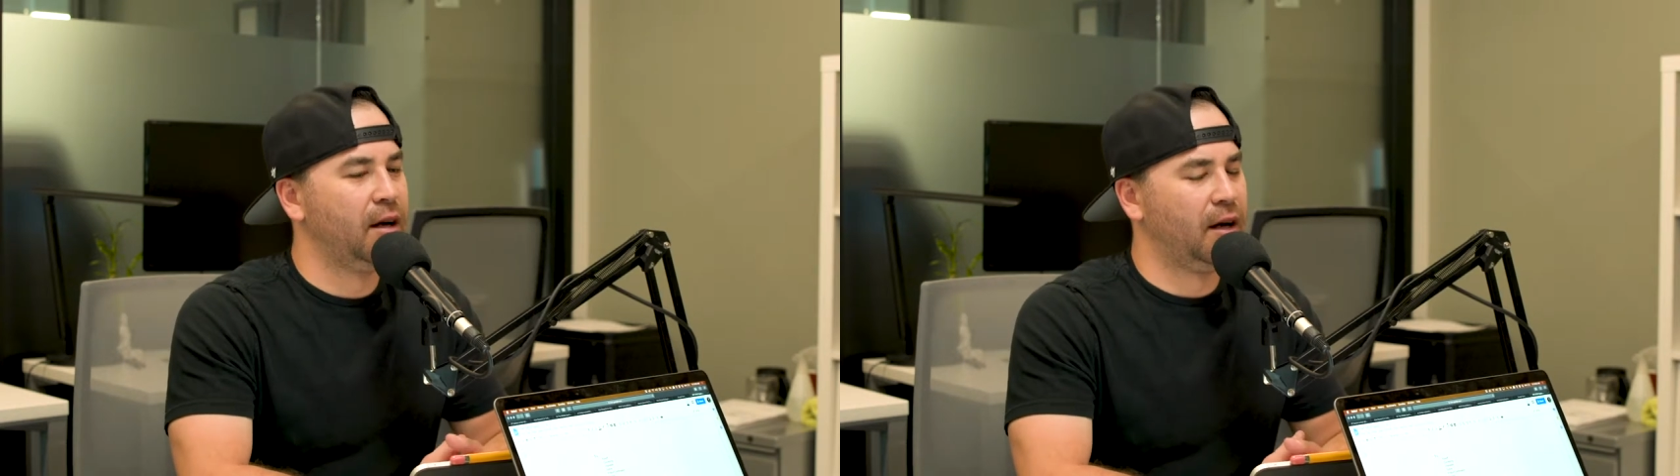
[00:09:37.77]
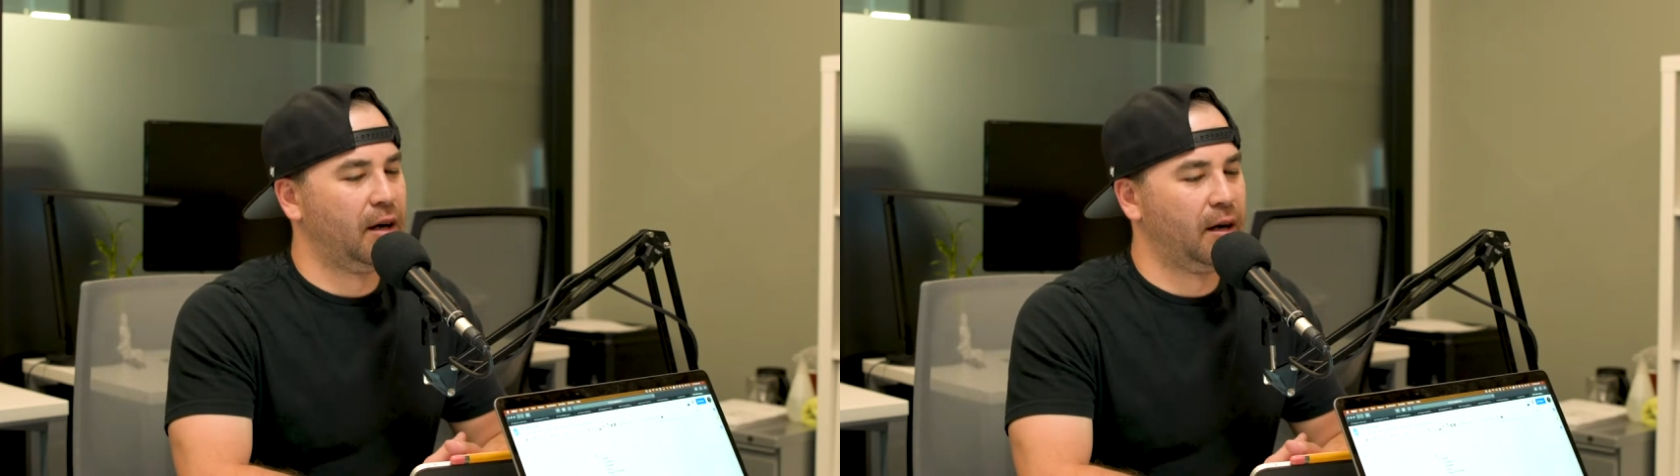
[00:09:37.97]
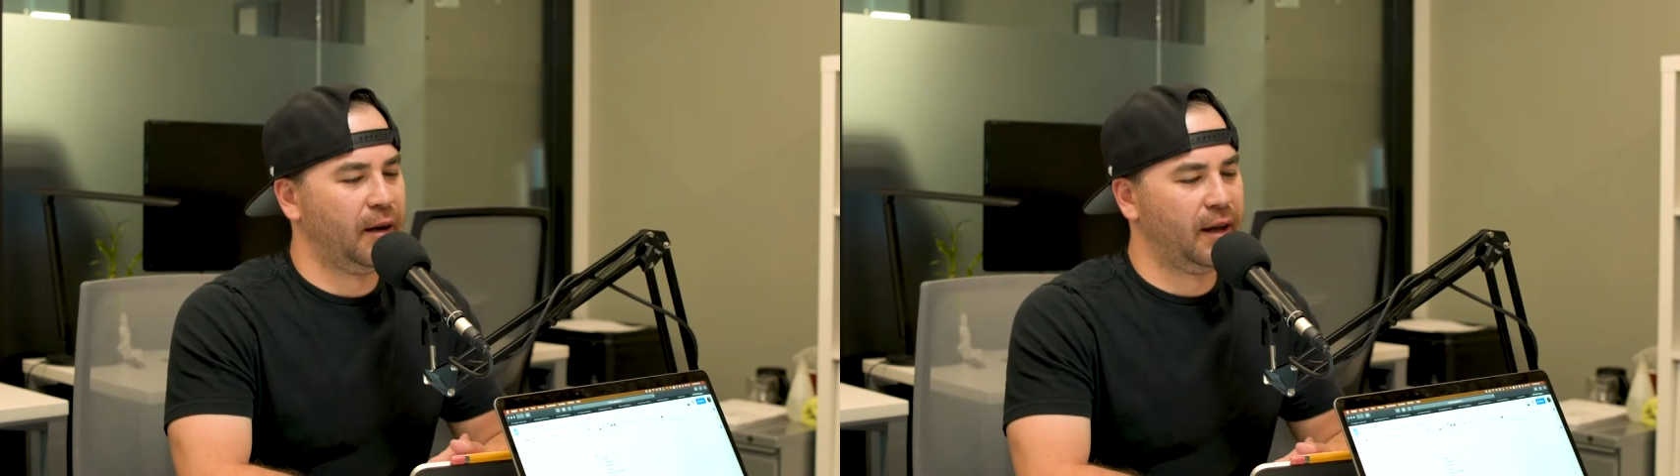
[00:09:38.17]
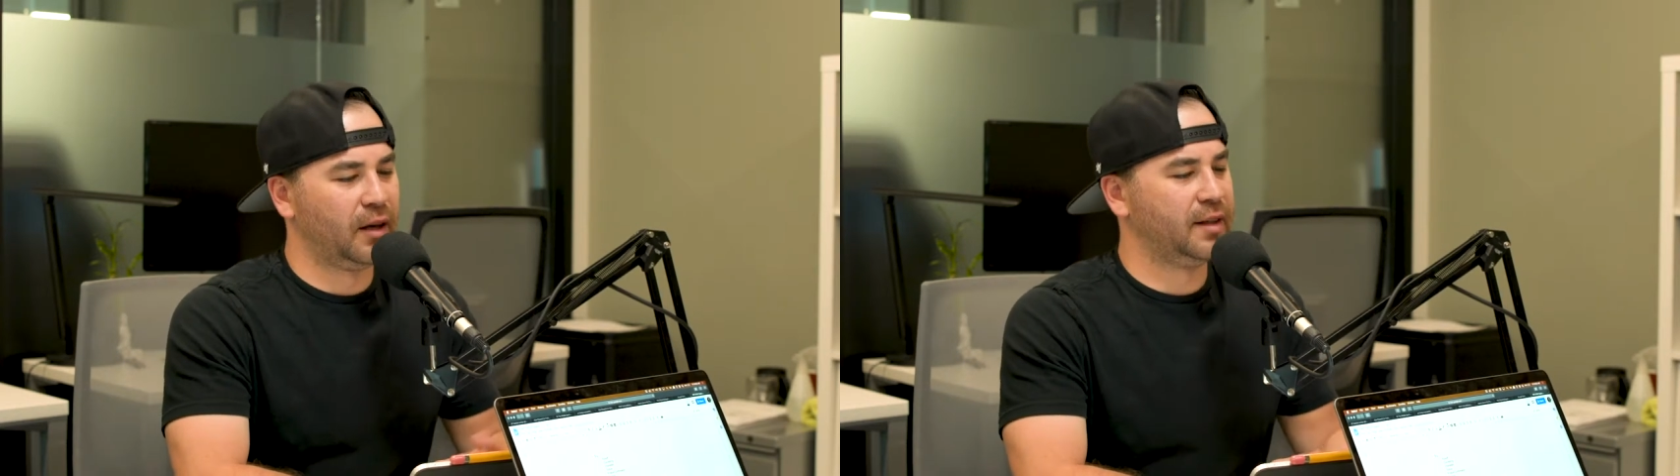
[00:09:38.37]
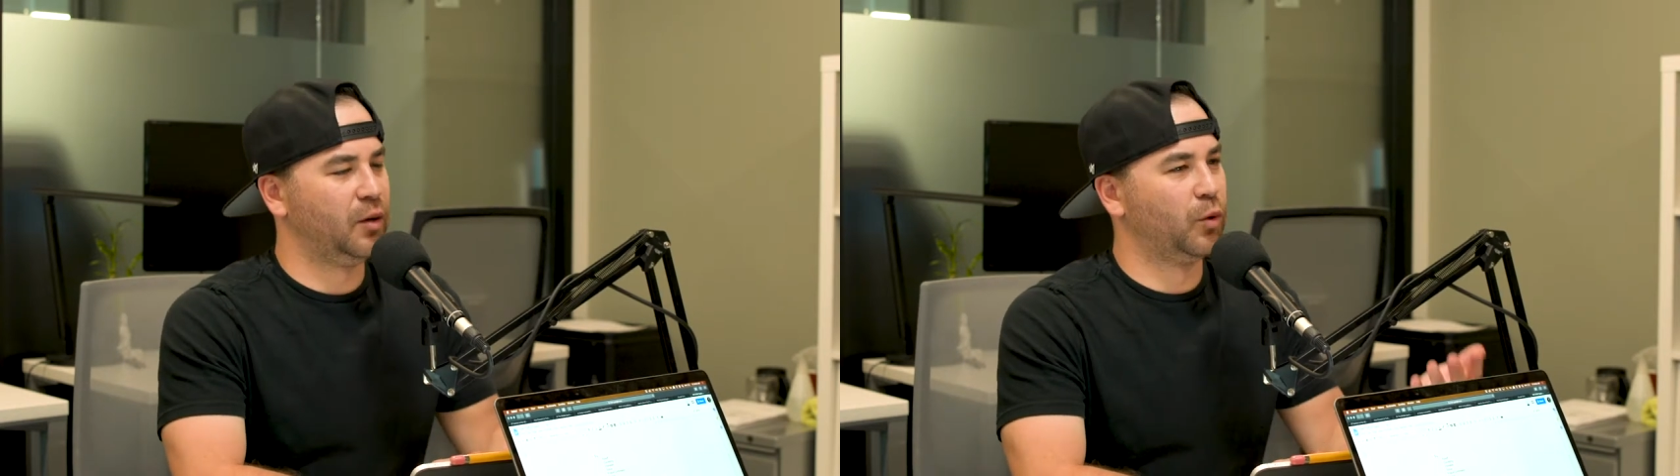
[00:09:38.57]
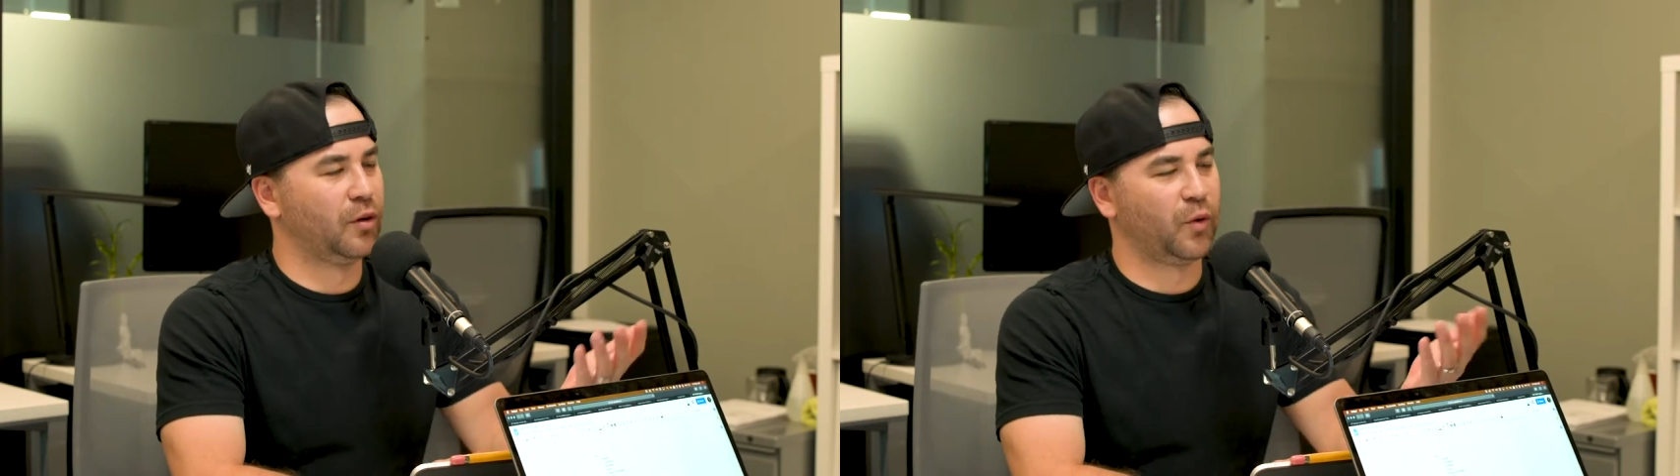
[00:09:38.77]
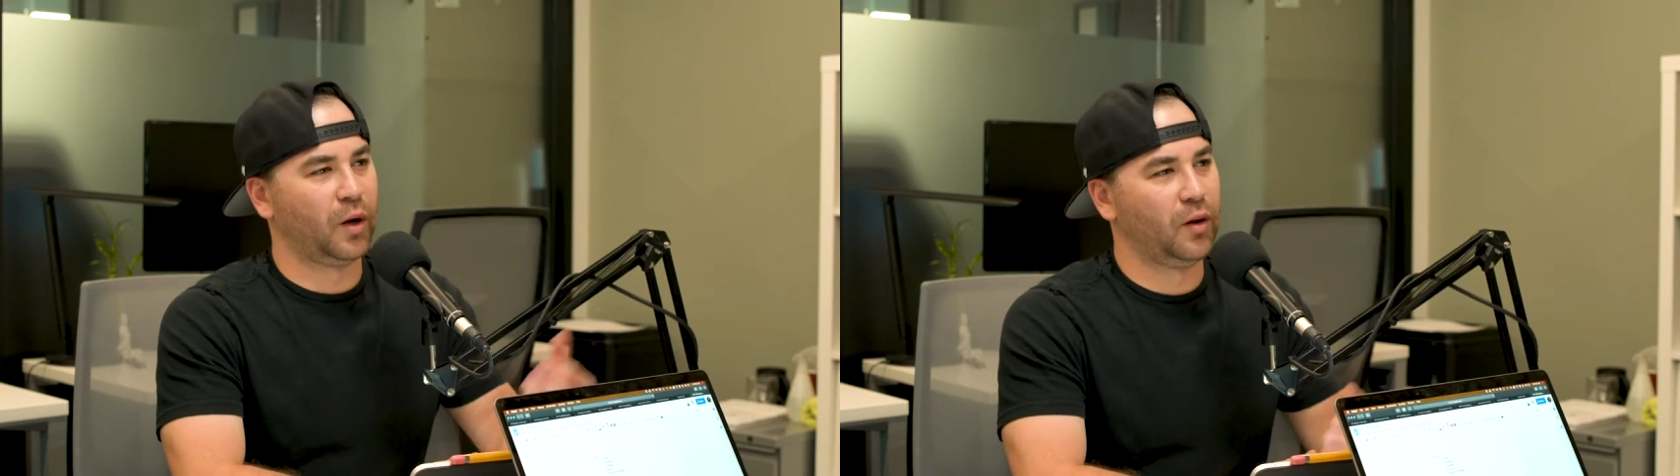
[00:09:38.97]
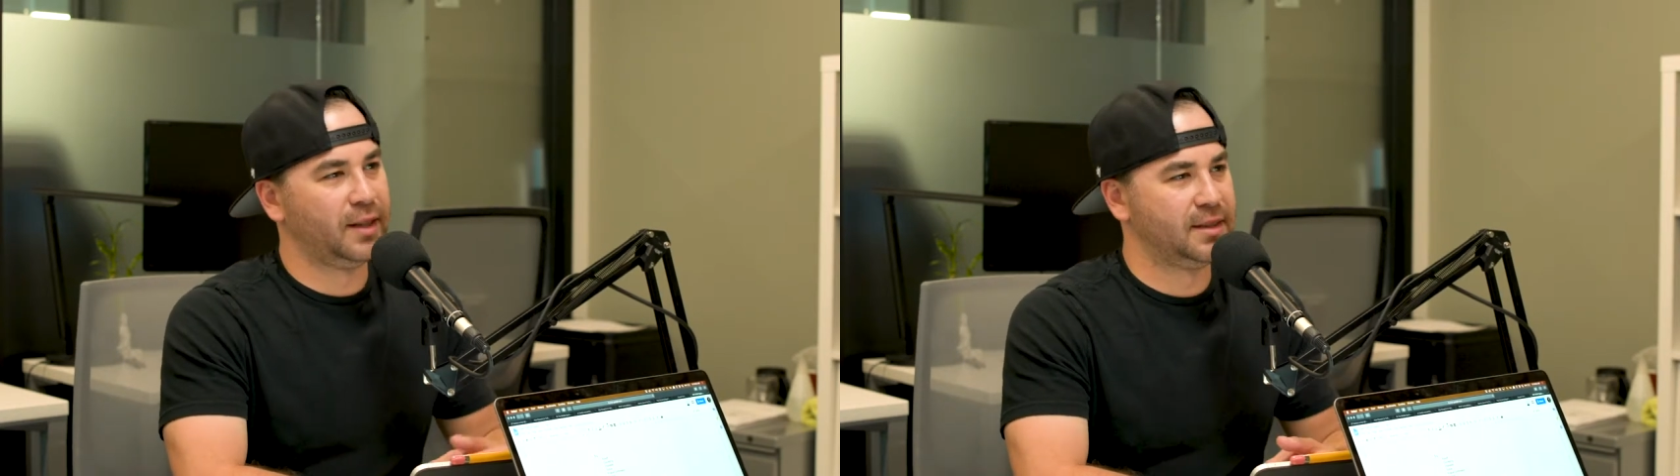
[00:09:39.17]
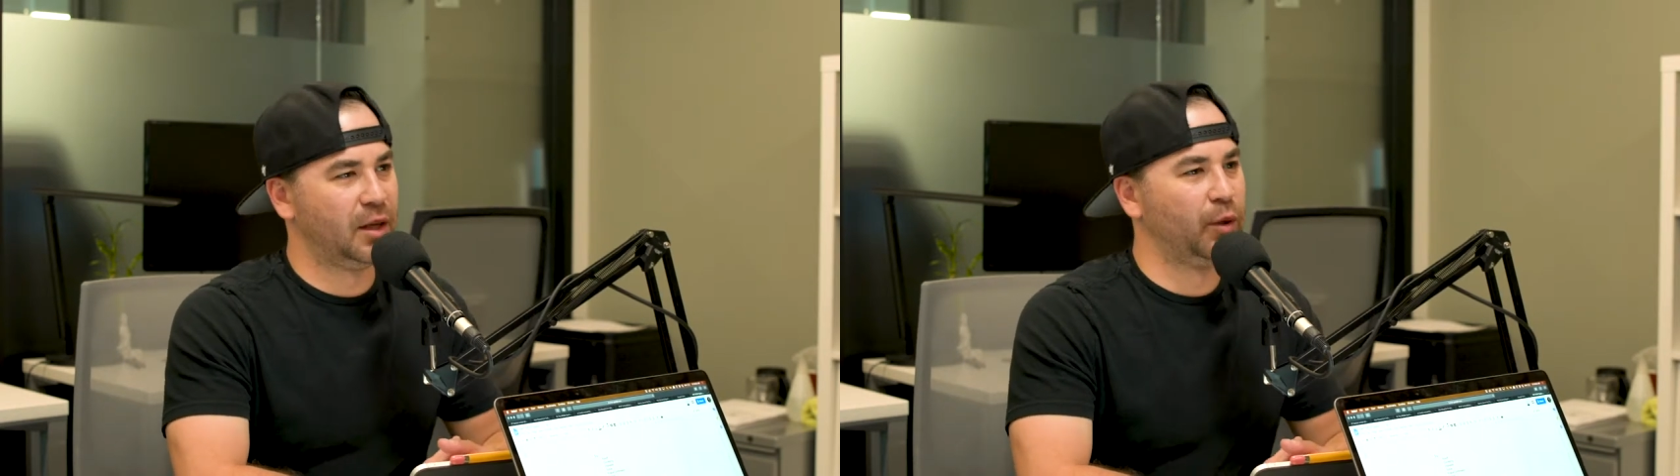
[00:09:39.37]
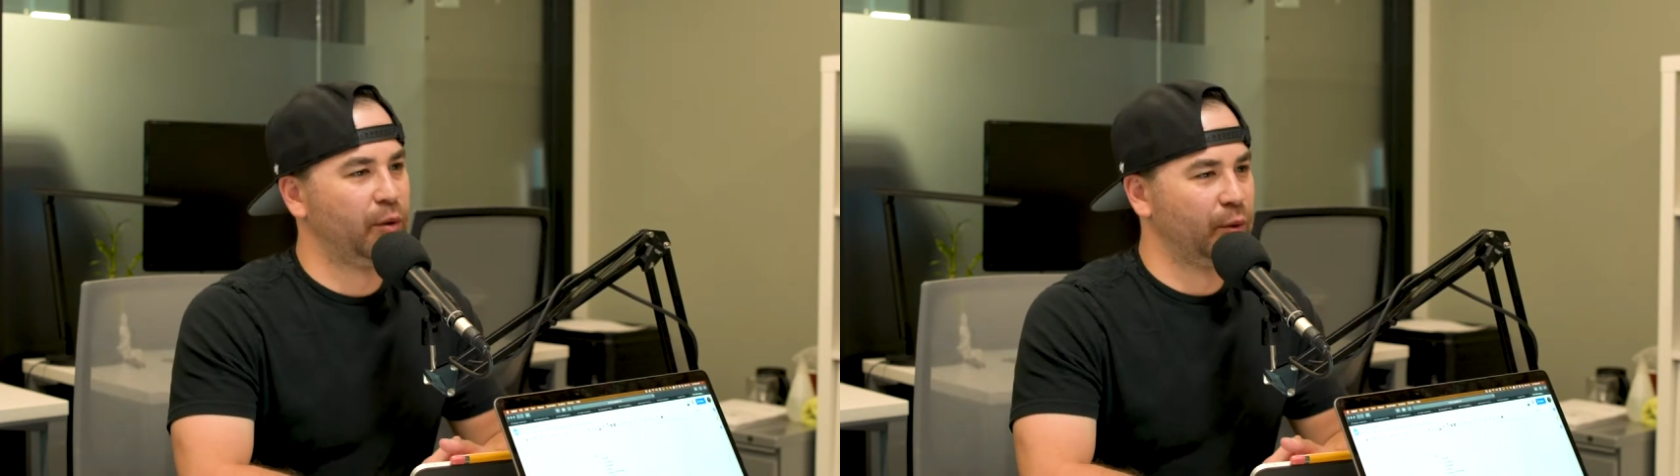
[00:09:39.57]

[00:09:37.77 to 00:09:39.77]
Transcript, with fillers: Uh, and I'll take one of our clients that we